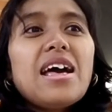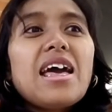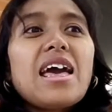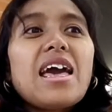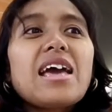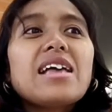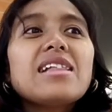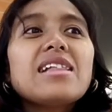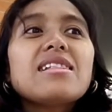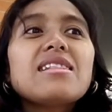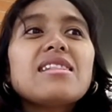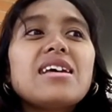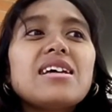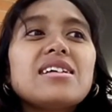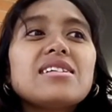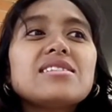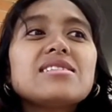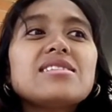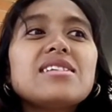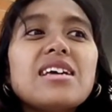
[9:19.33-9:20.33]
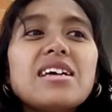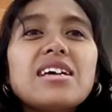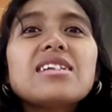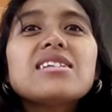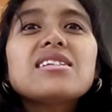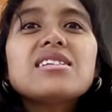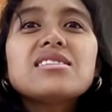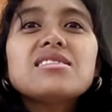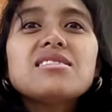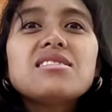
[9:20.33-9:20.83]
and then take
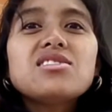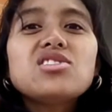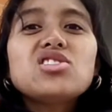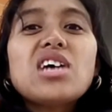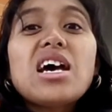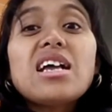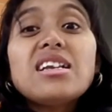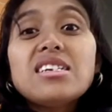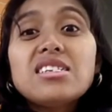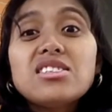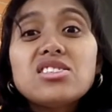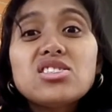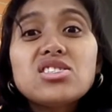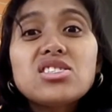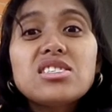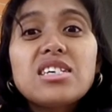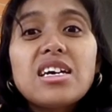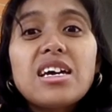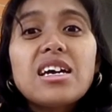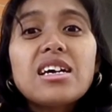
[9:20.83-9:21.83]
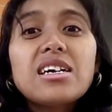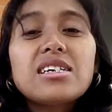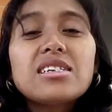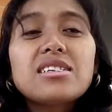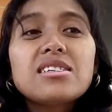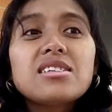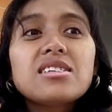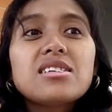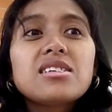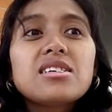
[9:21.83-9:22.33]
it as challenge
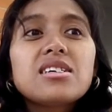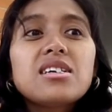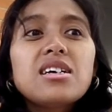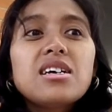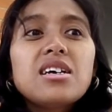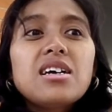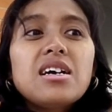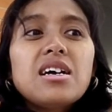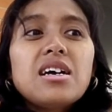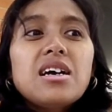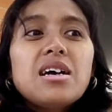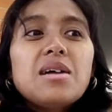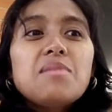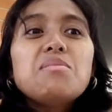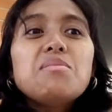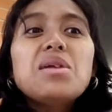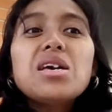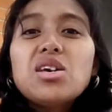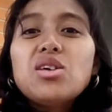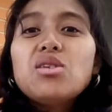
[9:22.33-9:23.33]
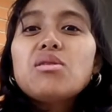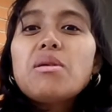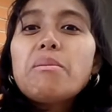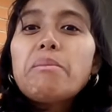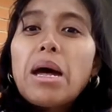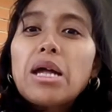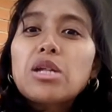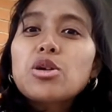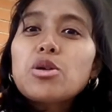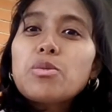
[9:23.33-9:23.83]
and make you a
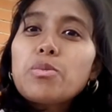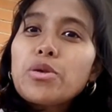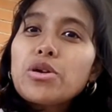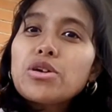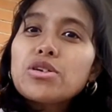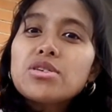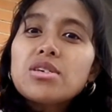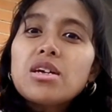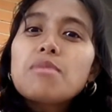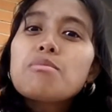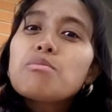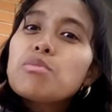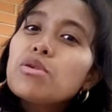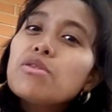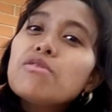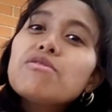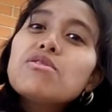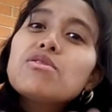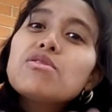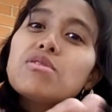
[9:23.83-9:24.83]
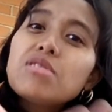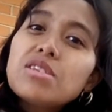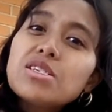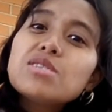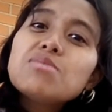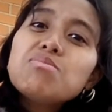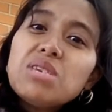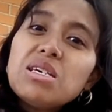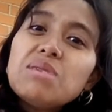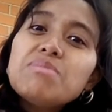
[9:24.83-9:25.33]
better person, prove to
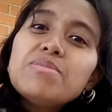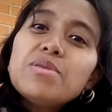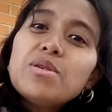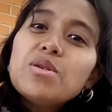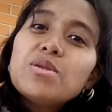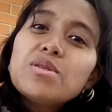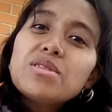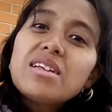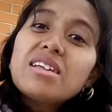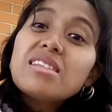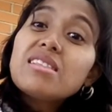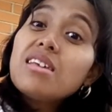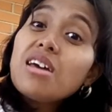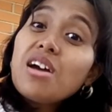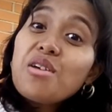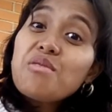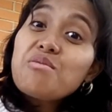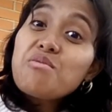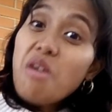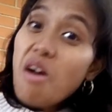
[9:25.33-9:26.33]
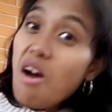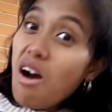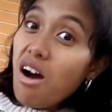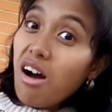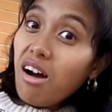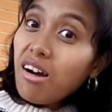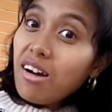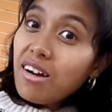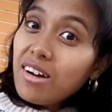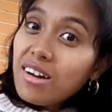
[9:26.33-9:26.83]
these people that they are wrong.